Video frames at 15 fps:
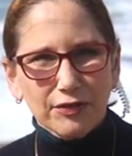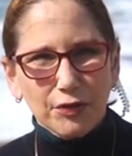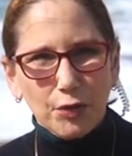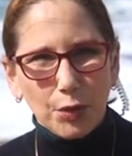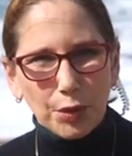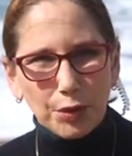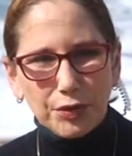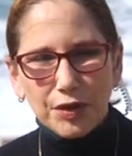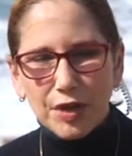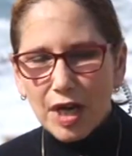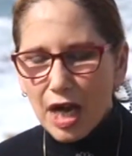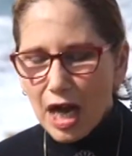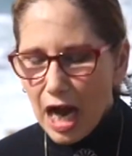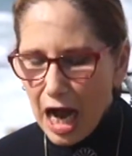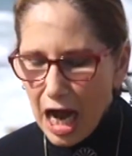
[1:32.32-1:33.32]
forth,
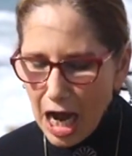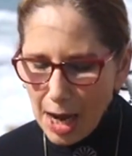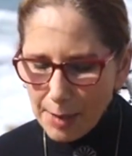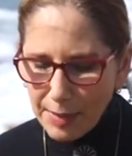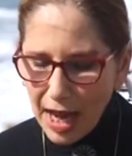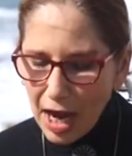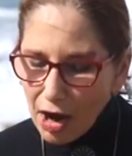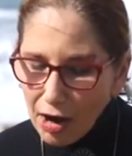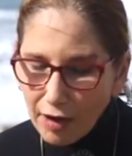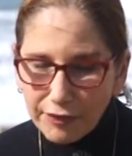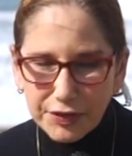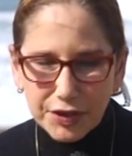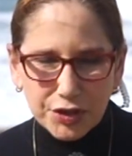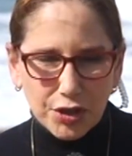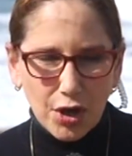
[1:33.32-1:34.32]
um,
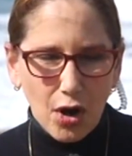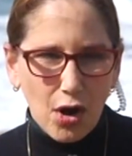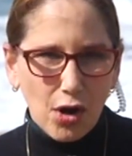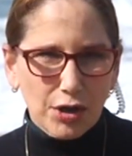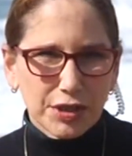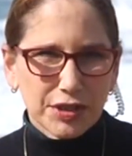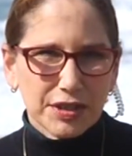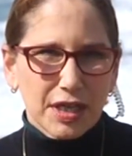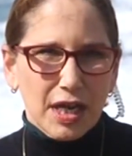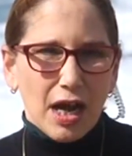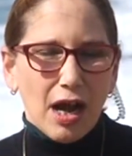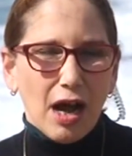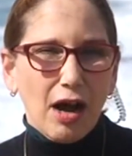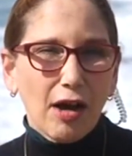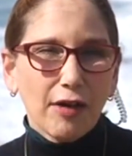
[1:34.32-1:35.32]
of the talks,
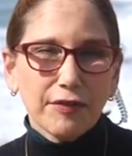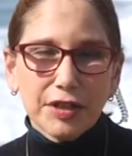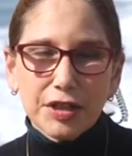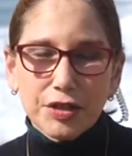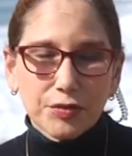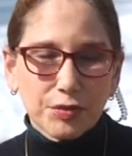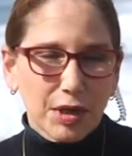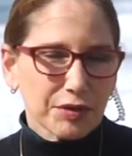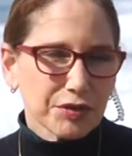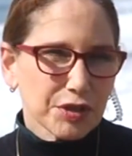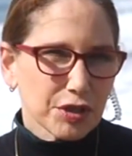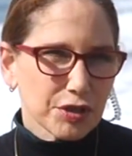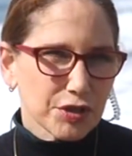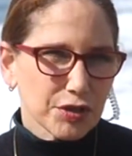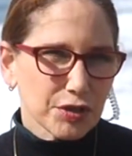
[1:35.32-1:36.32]
of Israel's
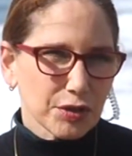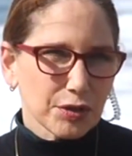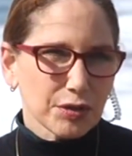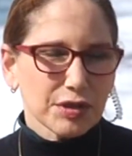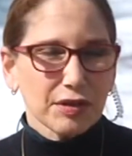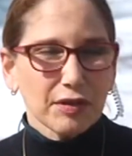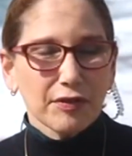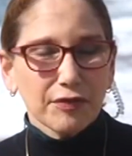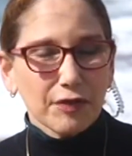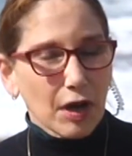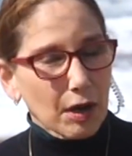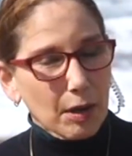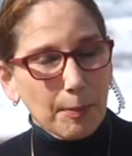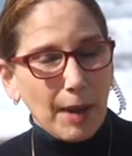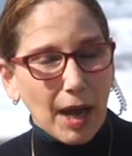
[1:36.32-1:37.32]
concerns of,
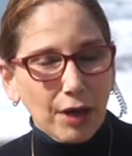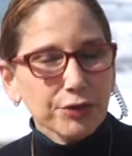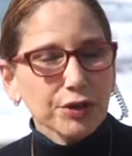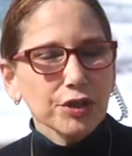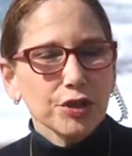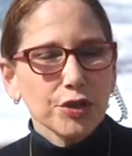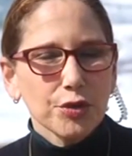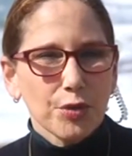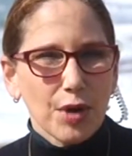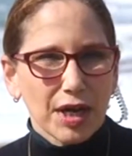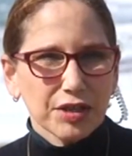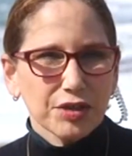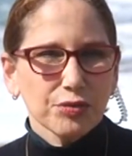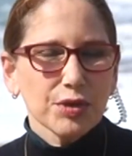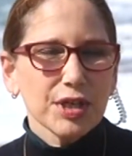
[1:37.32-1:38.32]
about the
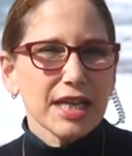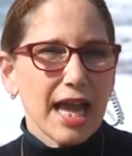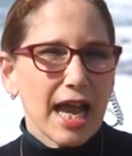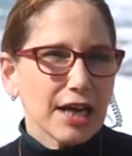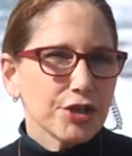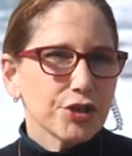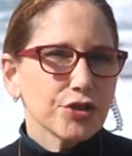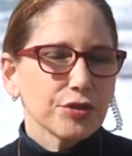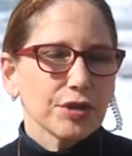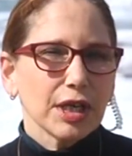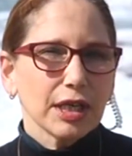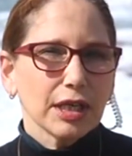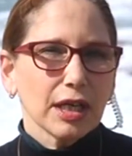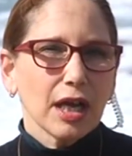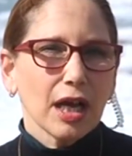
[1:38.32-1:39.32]
U.S. re
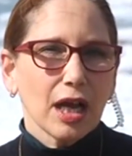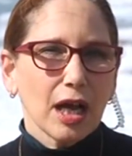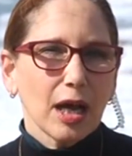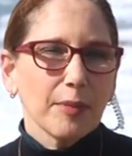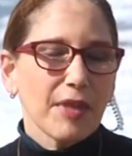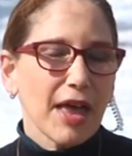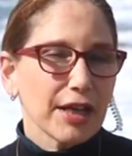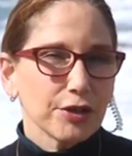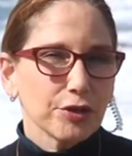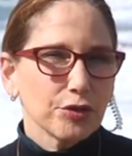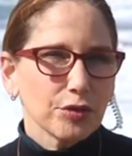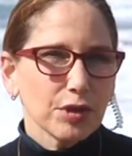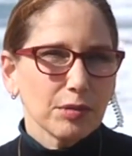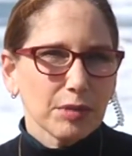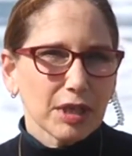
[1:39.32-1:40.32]
entering um, that
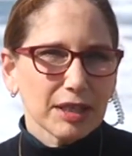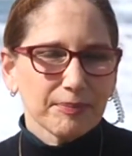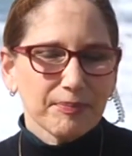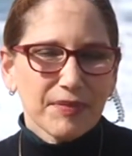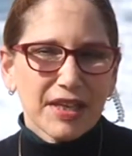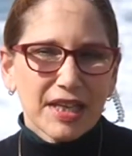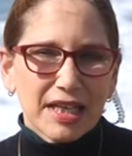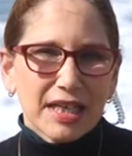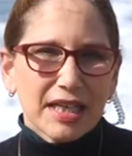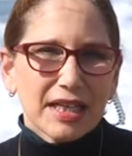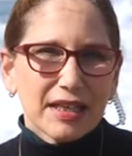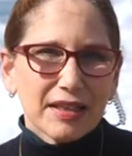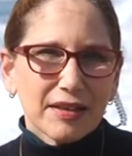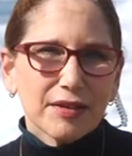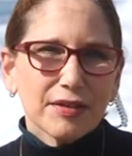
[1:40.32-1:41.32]
agreement
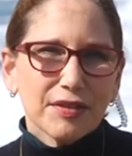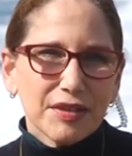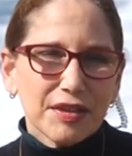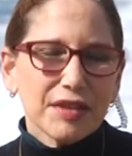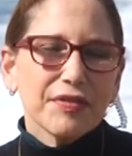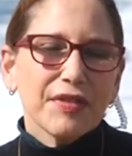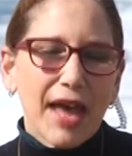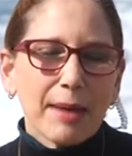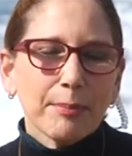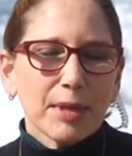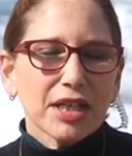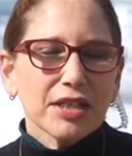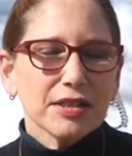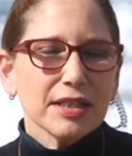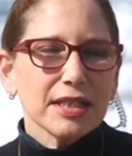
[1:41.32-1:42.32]
that
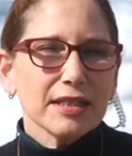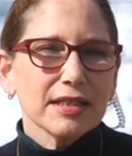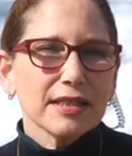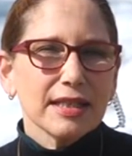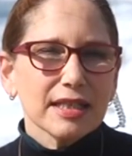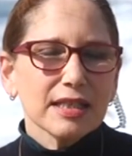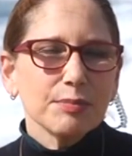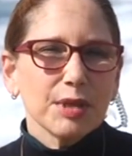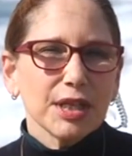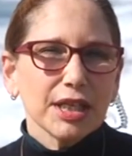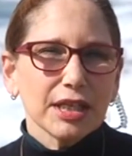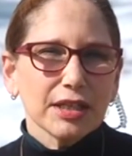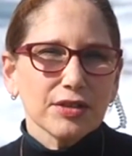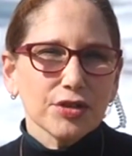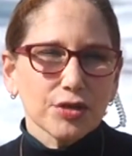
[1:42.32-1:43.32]
makes these, this
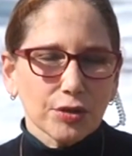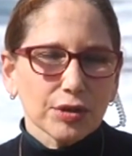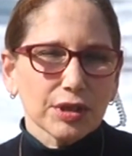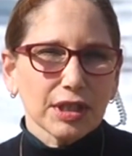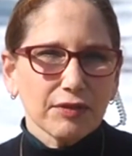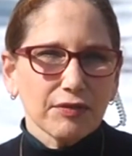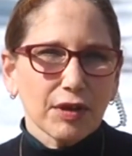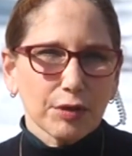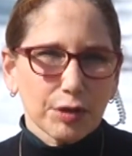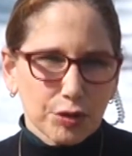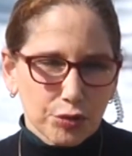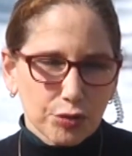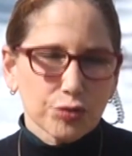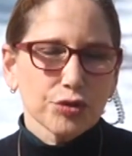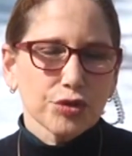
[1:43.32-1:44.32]
meeting certainly very
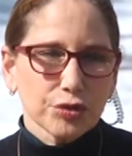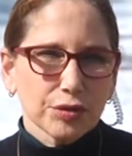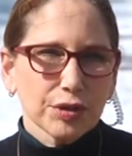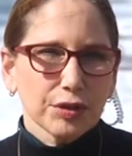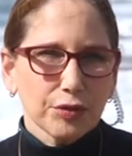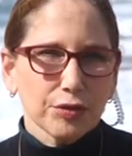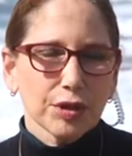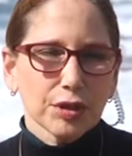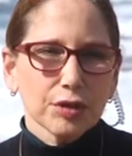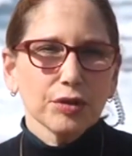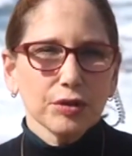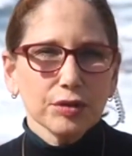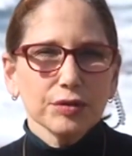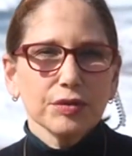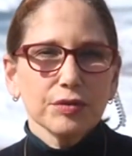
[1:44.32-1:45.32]
crucial and critical.